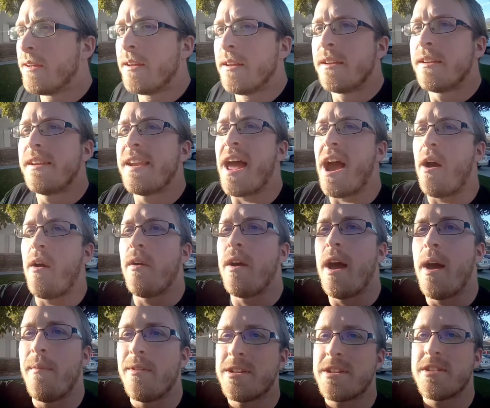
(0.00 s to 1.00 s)
Now,
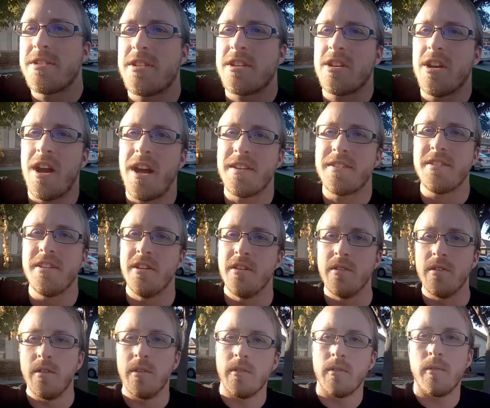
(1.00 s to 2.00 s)
how much does it cost you?
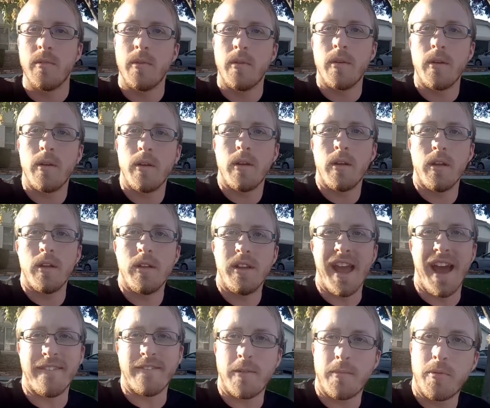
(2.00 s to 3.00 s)
You
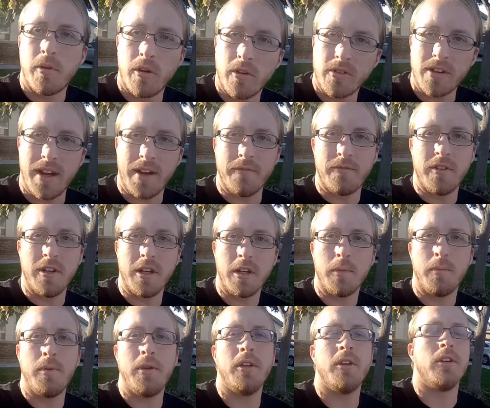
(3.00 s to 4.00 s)
have a program for your
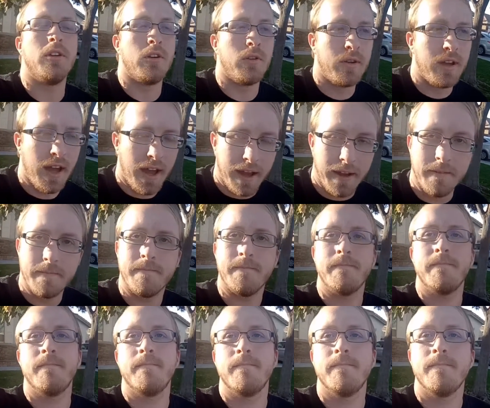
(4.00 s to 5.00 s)
computer, okay.
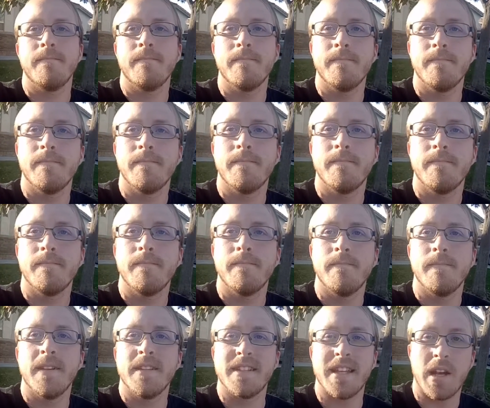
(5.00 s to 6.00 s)

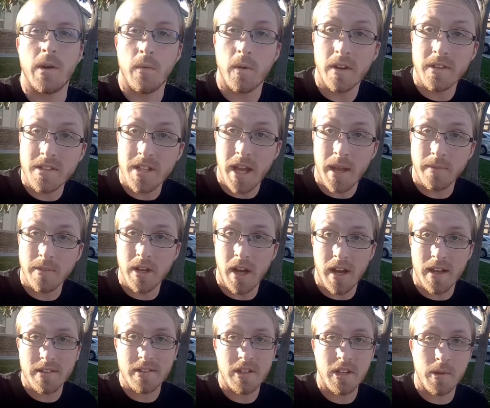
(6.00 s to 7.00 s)
Is that a one-time
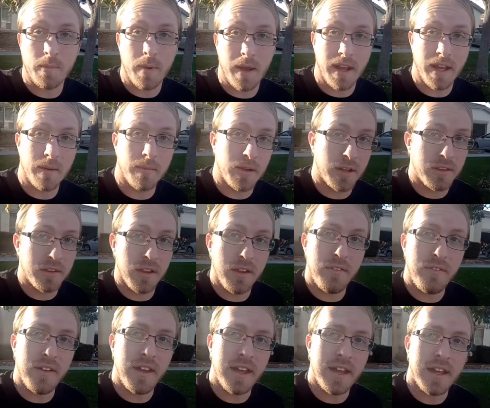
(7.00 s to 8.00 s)
cost or are you paying a monthly
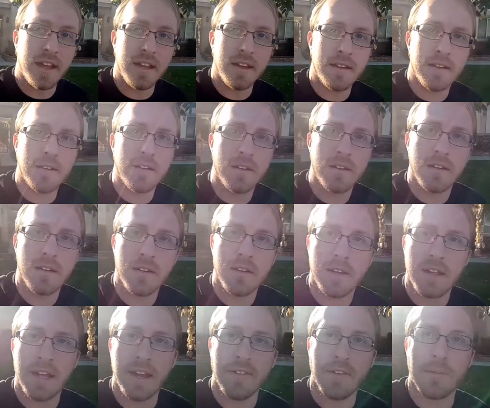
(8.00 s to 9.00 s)
fee?
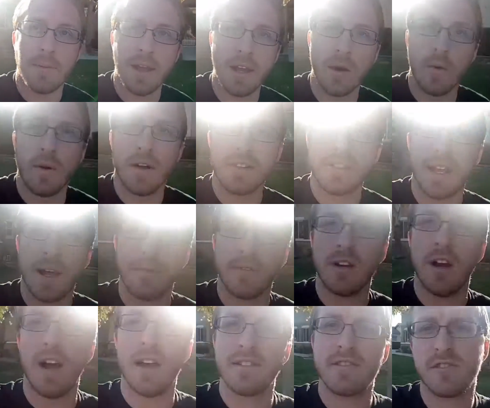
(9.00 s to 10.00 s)
If you're paying a one-time
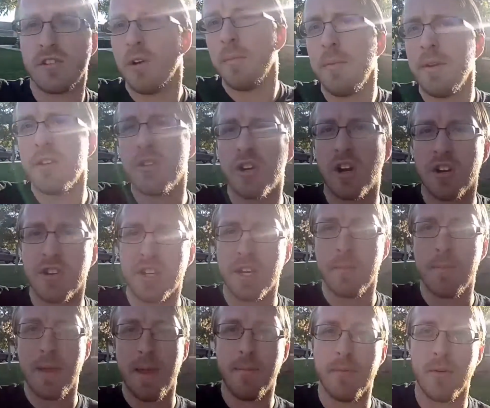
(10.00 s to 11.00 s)
cost, don't be charging
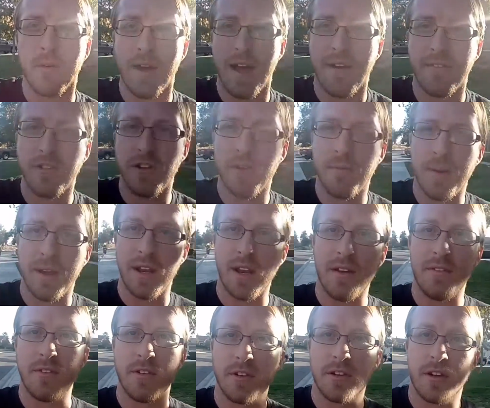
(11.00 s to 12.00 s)
people after you've paid
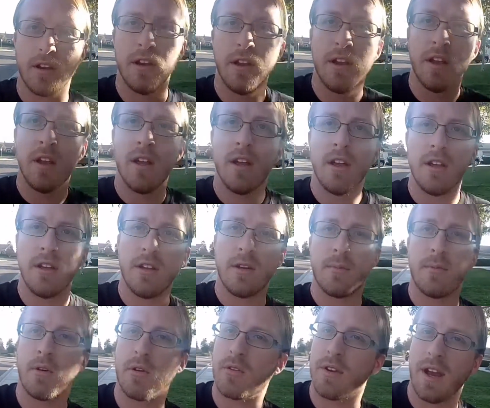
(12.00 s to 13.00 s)
off your
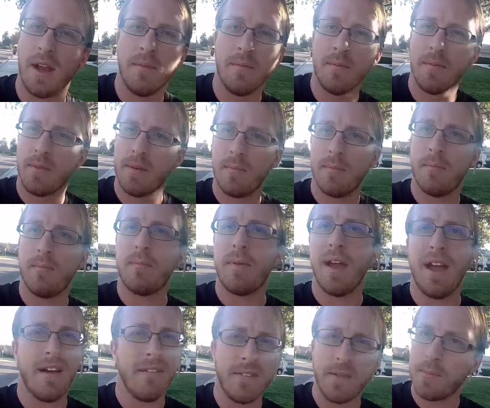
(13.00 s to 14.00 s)
program. Pay
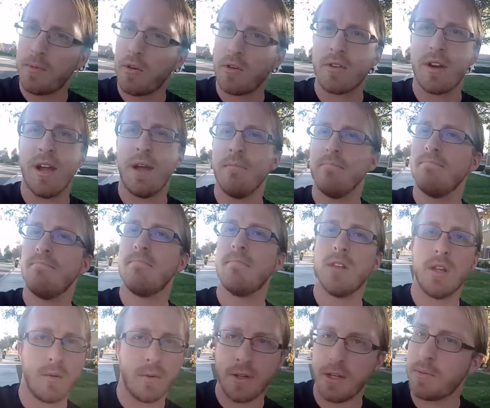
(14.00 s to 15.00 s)
off your program,
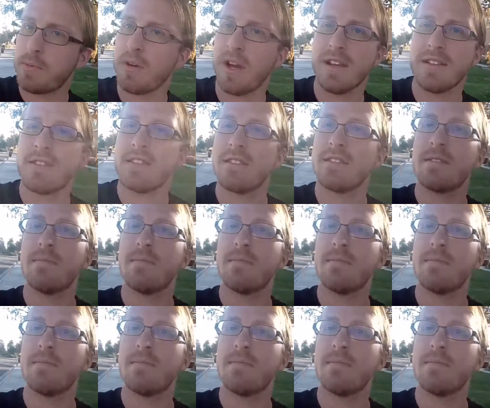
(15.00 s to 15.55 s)
lower your prices.